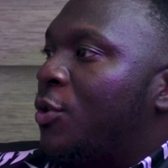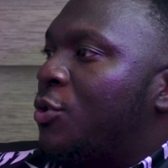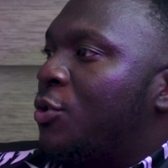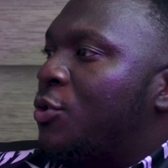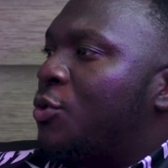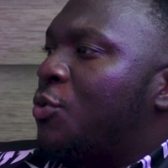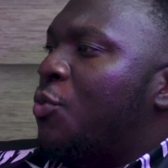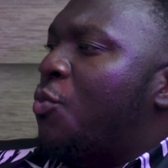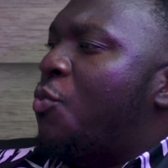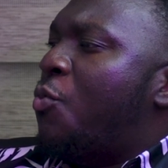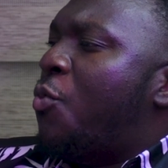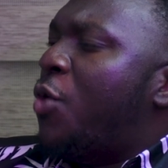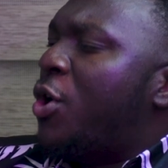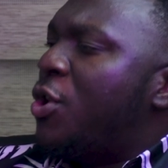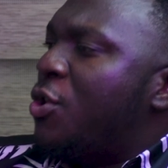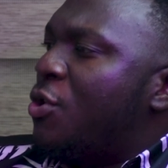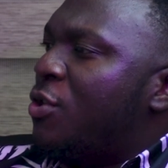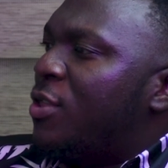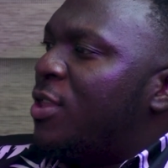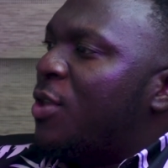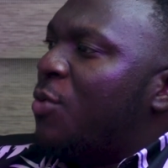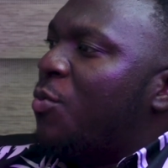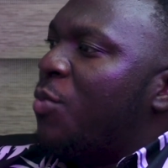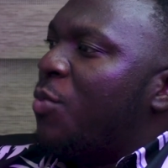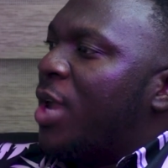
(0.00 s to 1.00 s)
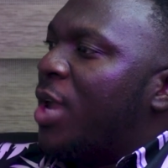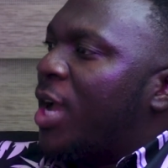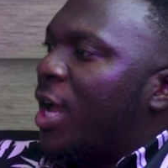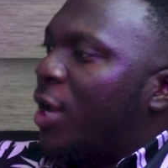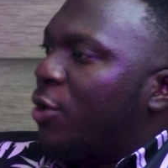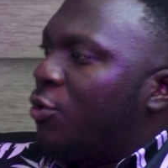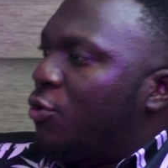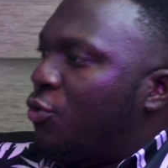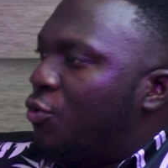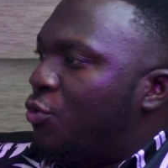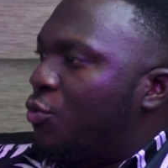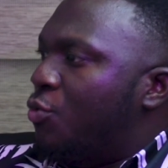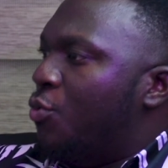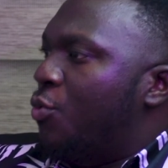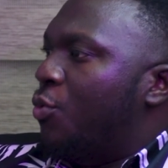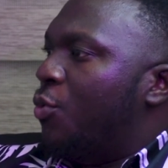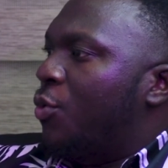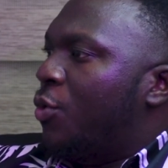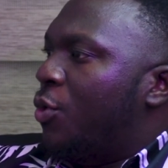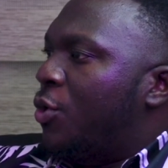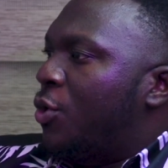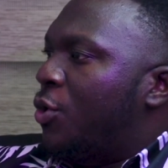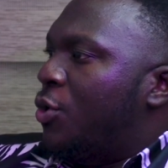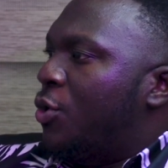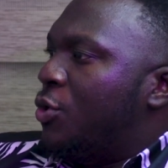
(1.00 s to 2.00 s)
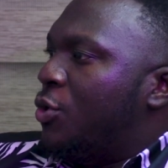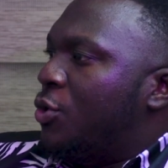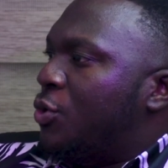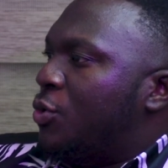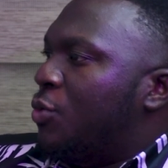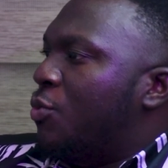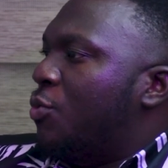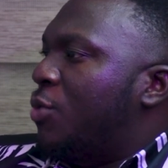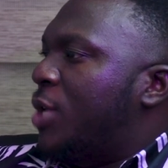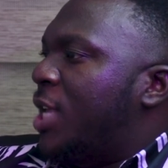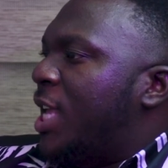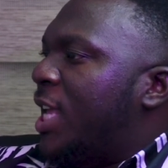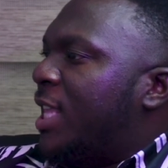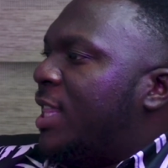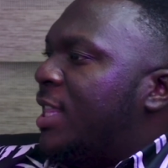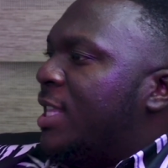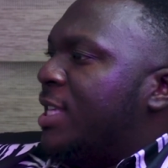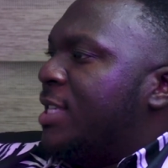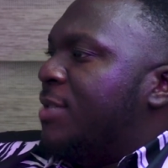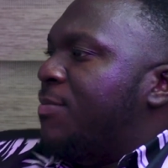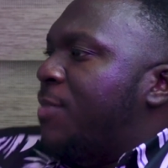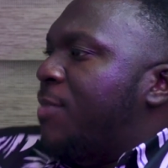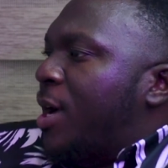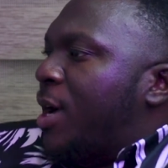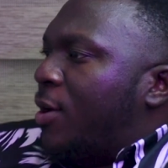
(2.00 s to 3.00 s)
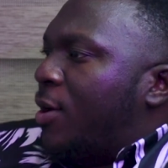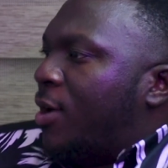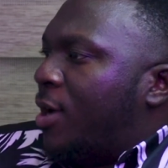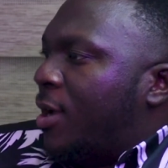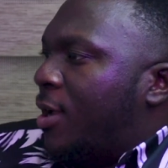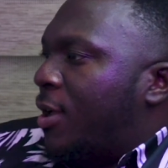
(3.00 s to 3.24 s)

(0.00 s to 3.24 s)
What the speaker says: So what do you think we can do to get this back